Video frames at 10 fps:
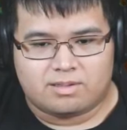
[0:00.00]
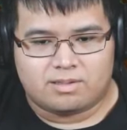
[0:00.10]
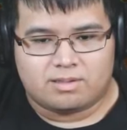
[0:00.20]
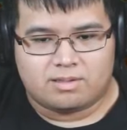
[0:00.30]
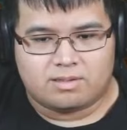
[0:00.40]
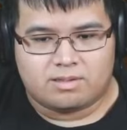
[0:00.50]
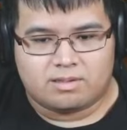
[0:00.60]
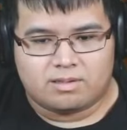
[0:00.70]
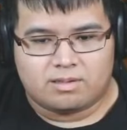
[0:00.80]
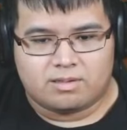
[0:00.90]

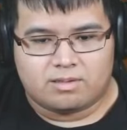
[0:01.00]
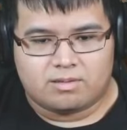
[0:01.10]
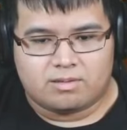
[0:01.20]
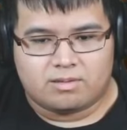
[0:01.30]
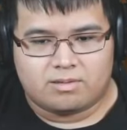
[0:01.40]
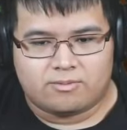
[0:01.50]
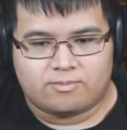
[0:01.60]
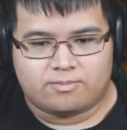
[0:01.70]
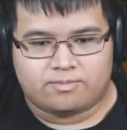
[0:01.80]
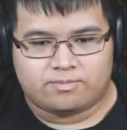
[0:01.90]

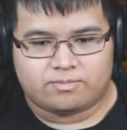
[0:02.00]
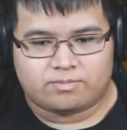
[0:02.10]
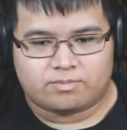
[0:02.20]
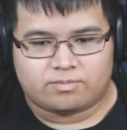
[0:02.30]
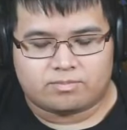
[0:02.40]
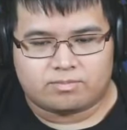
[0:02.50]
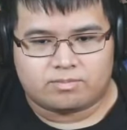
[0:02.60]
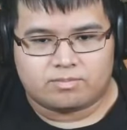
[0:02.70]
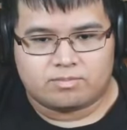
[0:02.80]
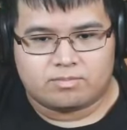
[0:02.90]

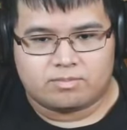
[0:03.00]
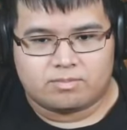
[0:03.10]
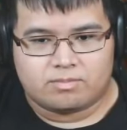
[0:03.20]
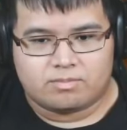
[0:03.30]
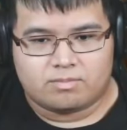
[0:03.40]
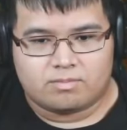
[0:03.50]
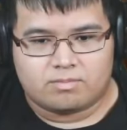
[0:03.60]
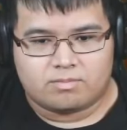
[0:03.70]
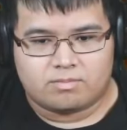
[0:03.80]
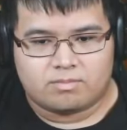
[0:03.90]

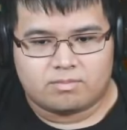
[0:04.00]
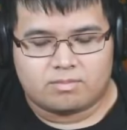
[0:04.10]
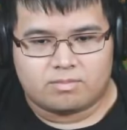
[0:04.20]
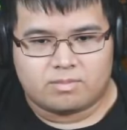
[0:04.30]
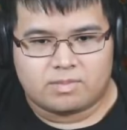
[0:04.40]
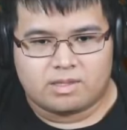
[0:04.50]
No one is speaking in this clip.